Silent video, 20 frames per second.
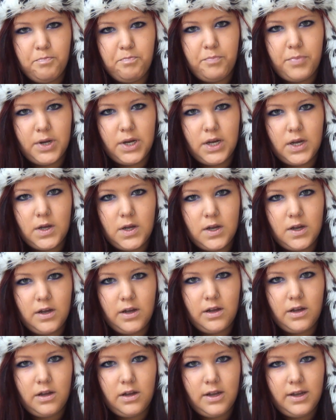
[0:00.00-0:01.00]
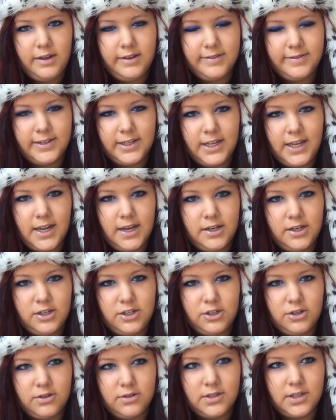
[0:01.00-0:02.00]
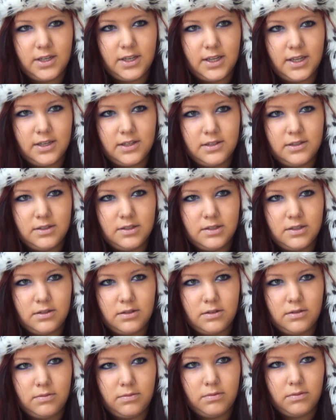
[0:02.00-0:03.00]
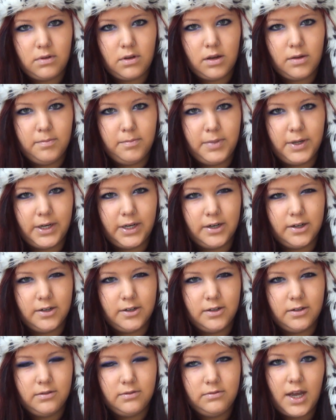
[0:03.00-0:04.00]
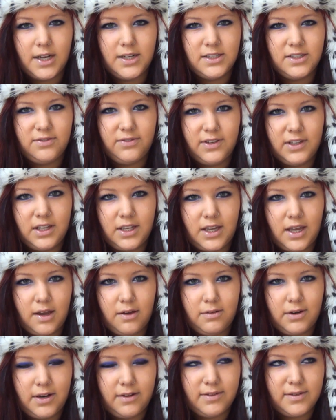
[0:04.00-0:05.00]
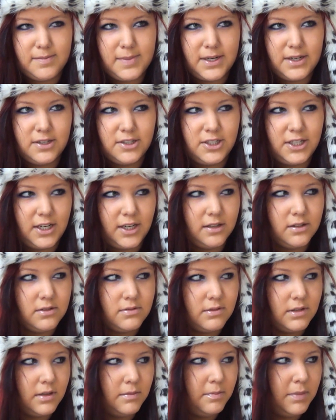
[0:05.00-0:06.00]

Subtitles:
But if I had to choose, I guess a bear. I just feel like I would have a better chance with a